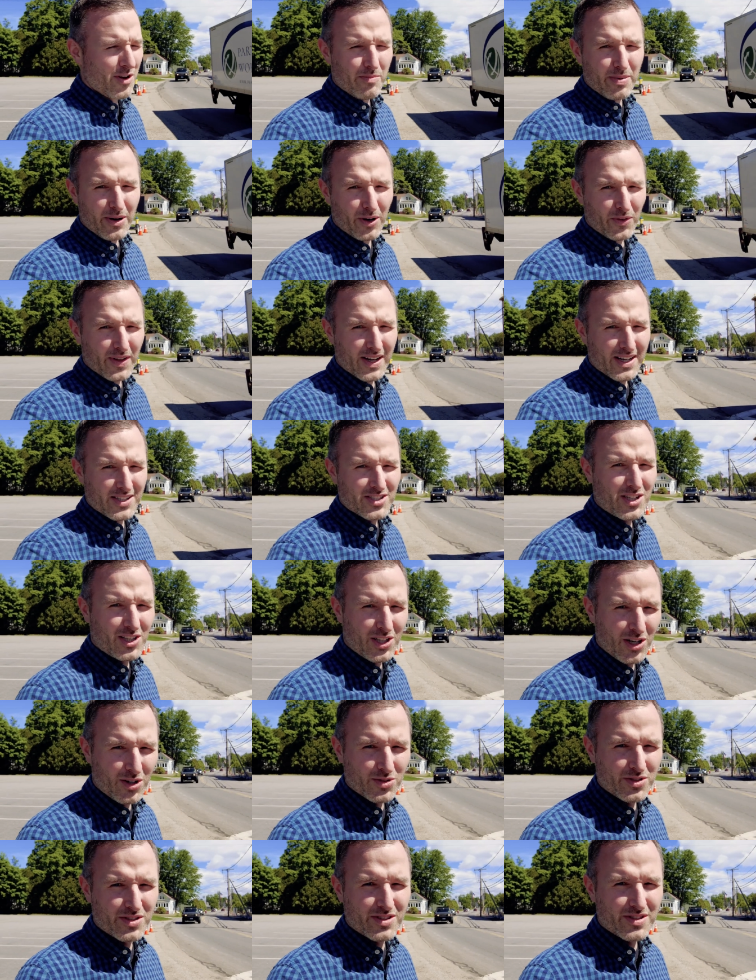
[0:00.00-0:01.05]
their buildings
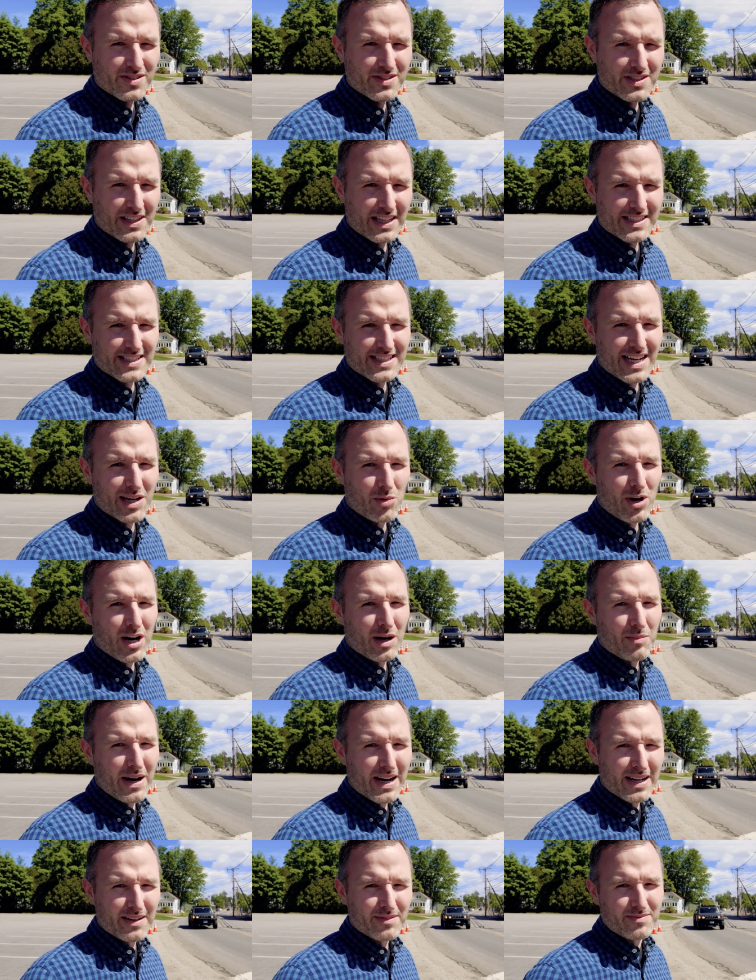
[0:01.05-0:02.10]
close to the
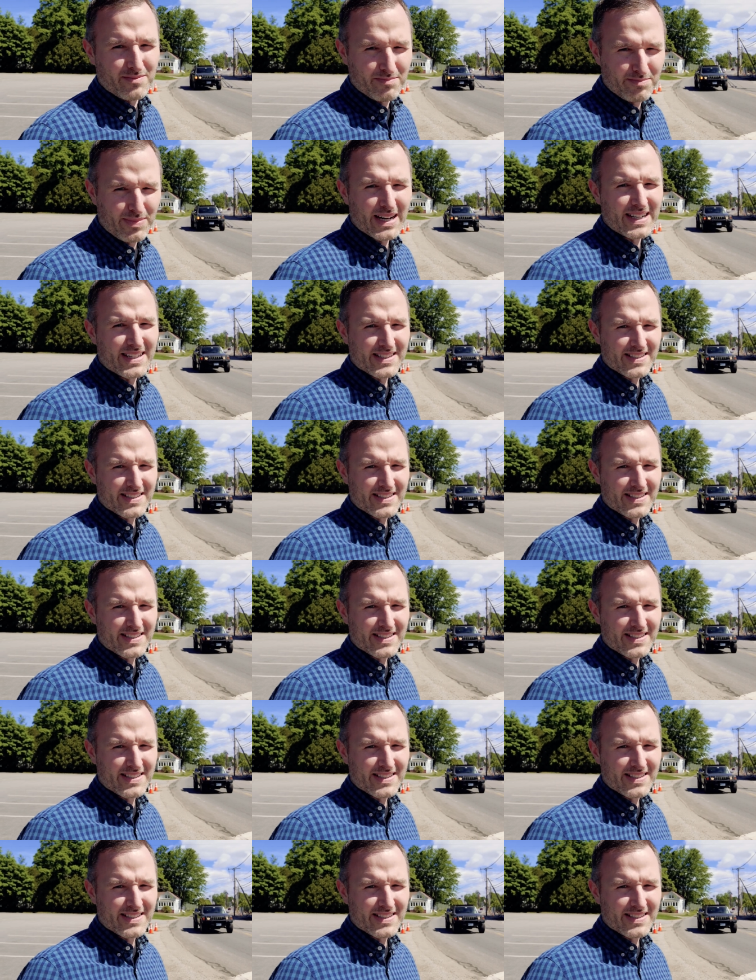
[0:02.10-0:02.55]
sidewalk by by